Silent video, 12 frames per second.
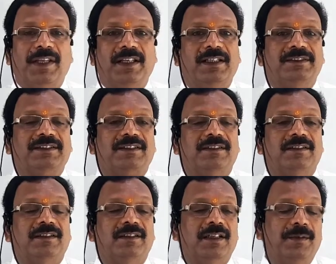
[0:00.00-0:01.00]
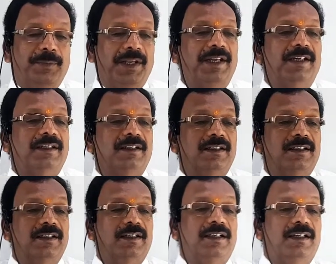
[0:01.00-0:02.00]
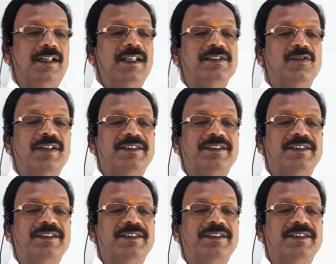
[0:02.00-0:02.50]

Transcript: FET does